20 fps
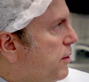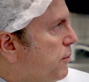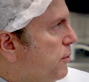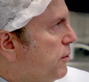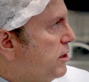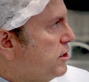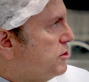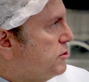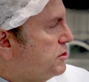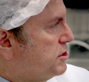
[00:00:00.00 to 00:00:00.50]
that
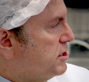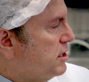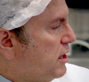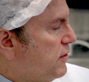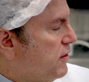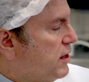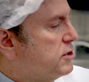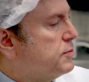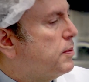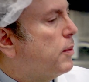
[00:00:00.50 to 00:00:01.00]
were interested
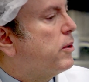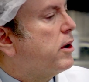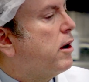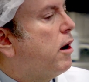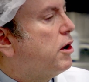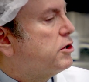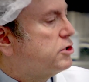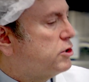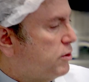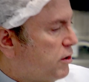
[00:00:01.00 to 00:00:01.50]
in this, but we
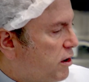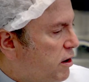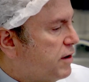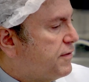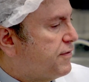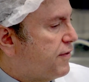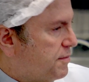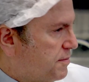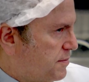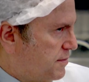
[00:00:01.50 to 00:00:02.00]
also
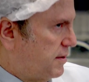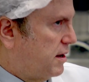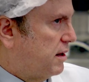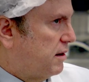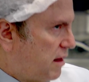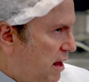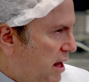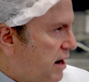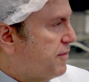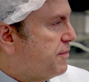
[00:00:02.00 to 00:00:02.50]
heard from a
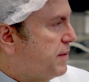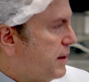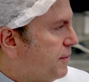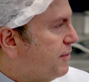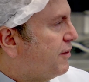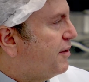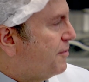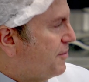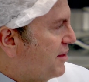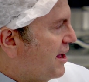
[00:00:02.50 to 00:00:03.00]
lot of
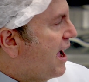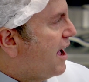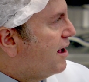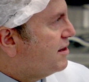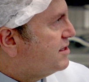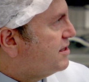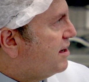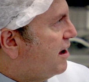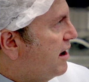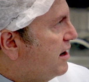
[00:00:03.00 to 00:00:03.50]
people on the
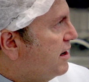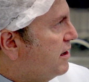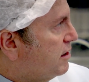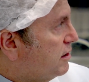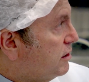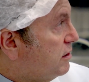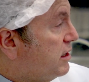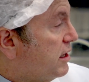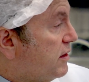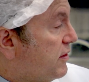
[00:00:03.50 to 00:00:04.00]
outside,
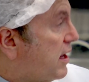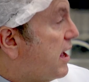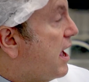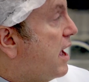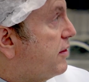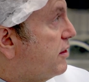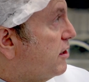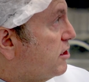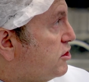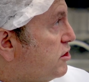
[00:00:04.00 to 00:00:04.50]
including the
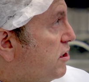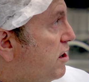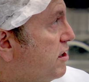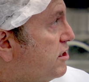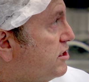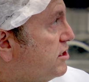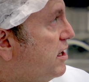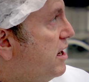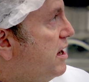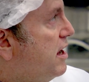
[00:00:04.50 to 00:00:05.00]
Catholic
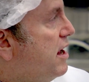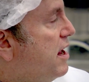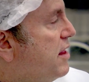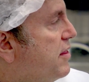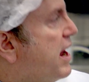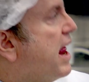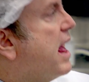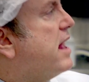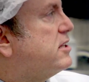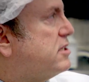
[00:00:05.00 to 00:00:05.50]
Church,
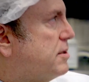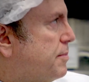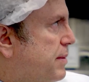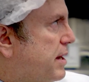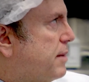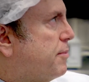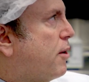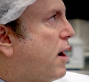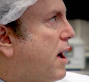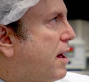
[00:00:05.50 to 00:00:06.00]
that had some
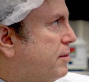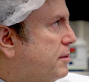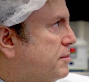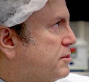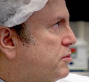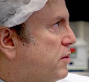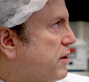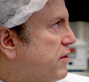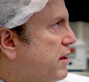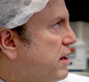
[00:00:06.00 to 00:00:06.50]
big
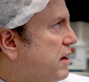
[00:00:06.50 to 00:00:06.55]
problems with